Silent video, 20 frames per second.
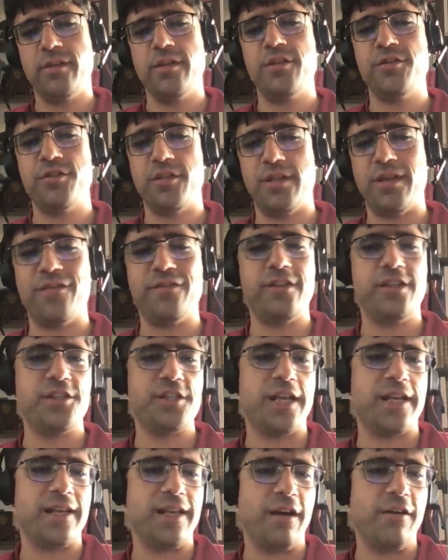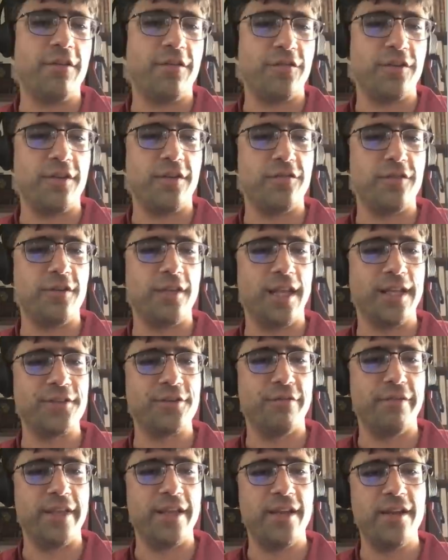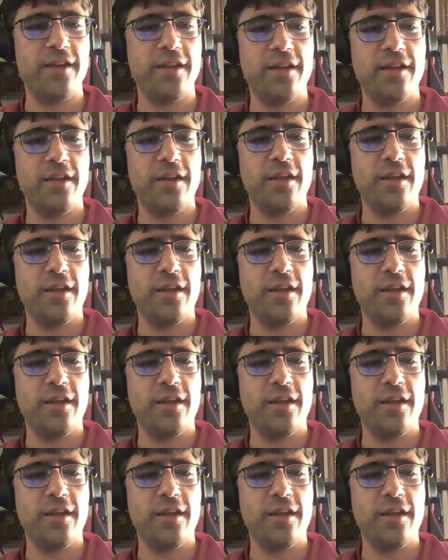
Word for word: You should definitely check it out if, you, if you'd like to read it.